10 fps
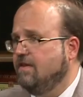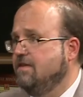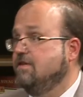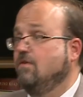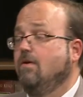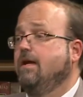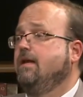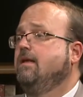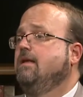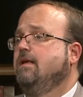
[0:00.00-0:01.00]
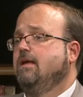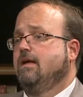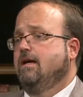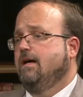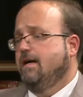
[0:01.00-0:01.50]
And Deloitte,
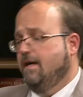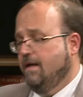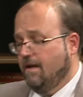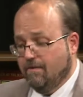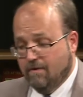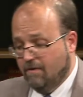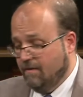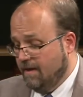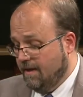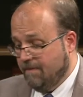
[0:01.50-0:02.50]
another